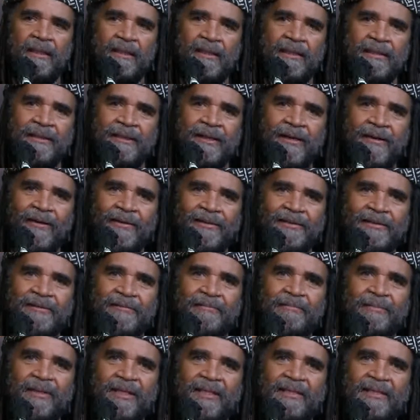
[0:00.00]
is
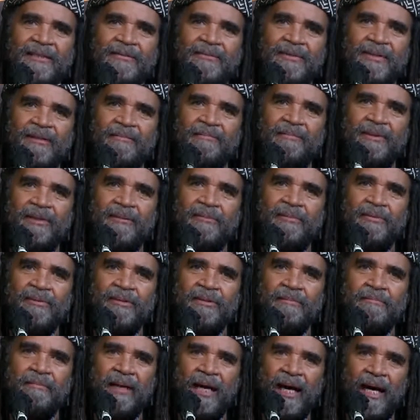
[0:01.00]
also messing with
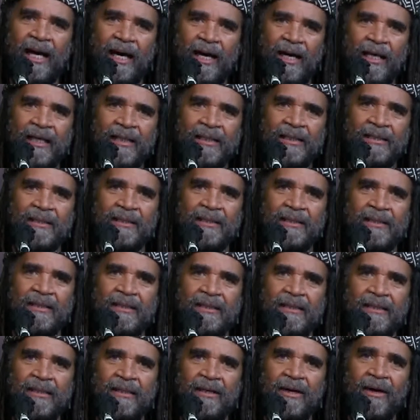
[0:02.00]
people's minds,
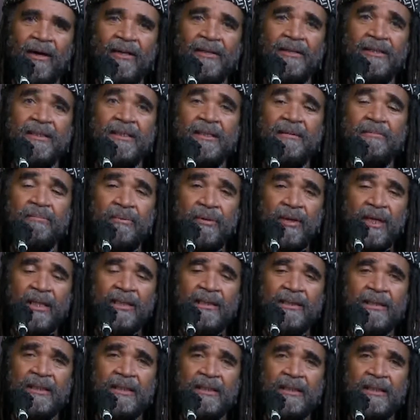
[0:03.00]
causing
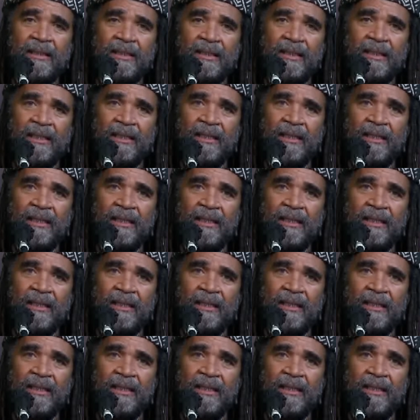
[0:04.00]
depression.